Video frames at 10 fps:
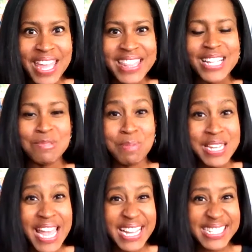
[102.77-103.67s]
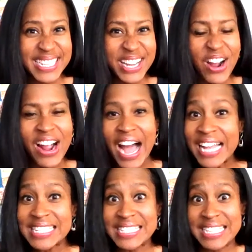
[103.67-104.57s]
That's P A T R
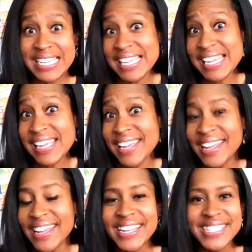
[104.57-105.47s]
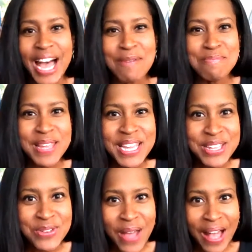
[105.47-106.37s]
I C E dot B
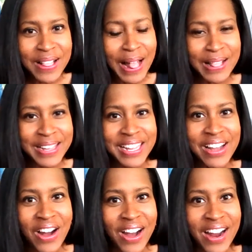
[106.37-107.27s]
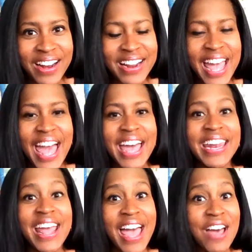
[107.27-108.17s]
U L L E R at
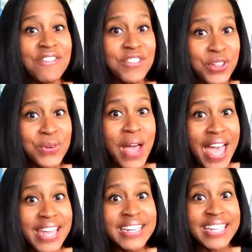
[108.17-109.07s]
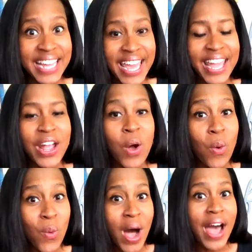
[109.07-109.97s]
F U N K
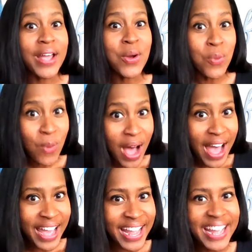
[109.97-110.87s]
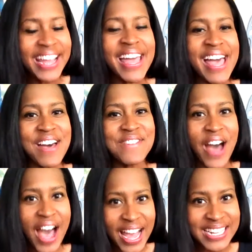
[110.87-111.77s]
Y Y F
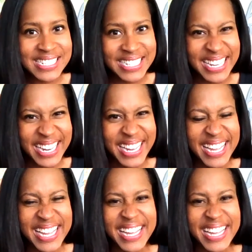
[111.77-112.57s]
I T